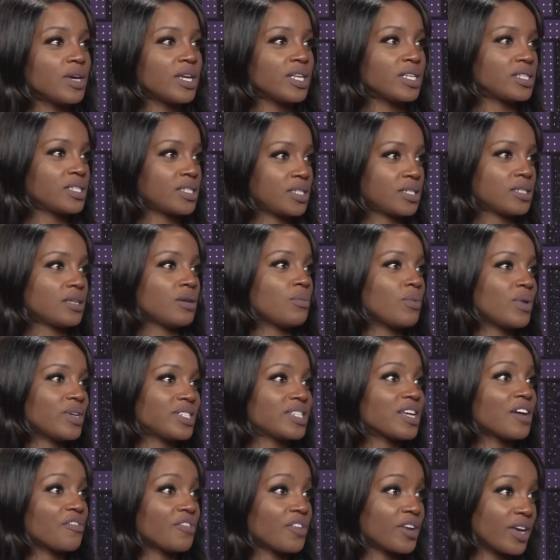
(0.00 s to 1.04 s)
It's
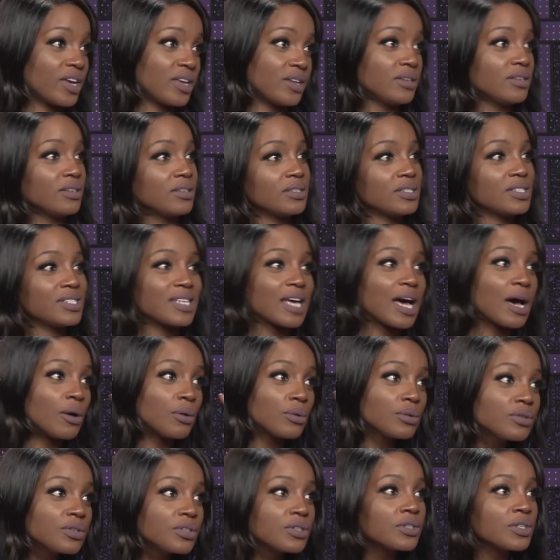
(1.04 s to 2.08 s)
West African
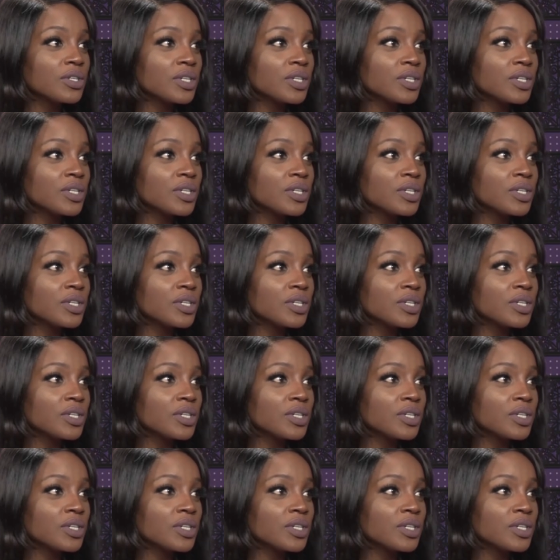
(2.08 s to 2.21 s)
sound.